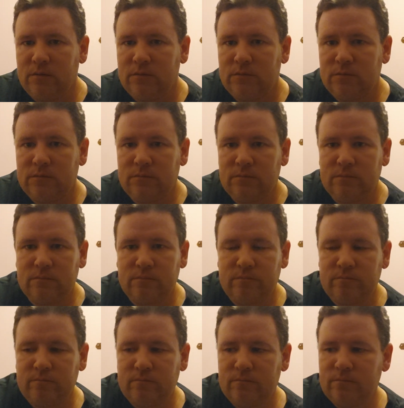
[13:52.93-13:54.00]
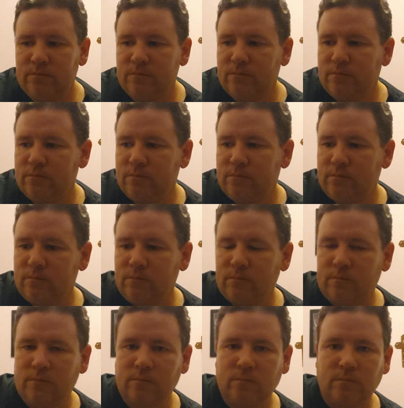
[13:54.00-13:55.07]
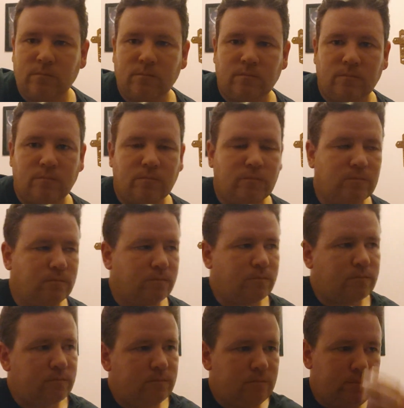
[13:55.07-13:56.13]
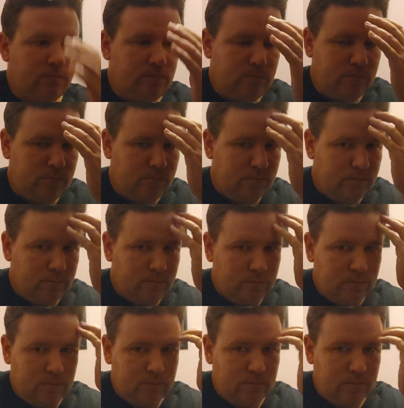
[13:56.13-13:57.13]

No one is speaking in this clip.